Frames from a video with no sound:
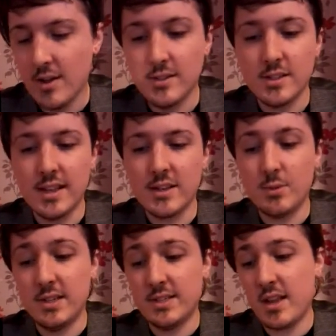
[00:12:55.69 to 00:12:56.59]
So the next one
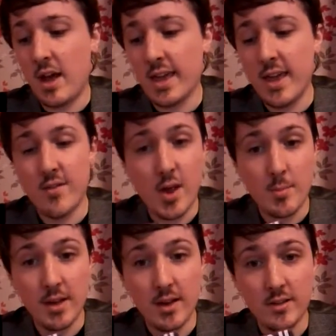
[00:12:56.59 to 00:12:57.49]
is an Ikea
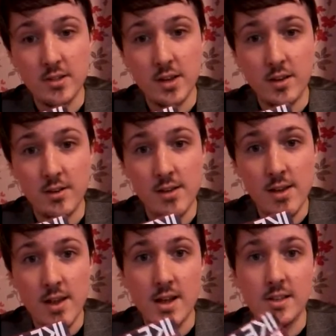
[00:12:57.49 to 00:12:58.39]
family card.
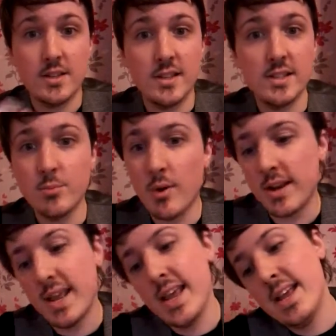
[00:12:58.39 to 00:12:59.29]
So this one
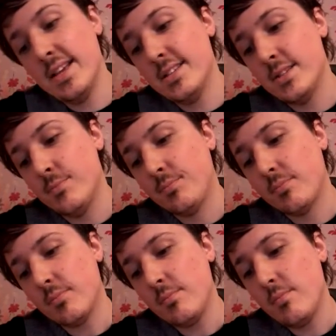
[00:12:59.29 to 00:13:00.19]
is
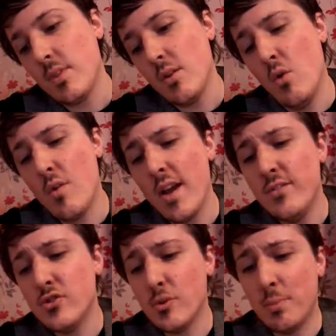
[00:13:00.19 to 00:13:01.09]
alright if
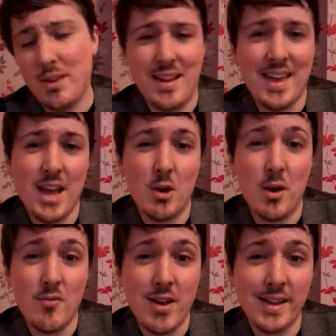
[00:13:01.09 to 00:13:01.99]
you're shopping at Ikea
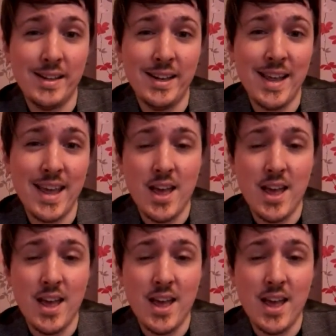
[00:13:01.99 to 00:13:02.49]
quite regularly.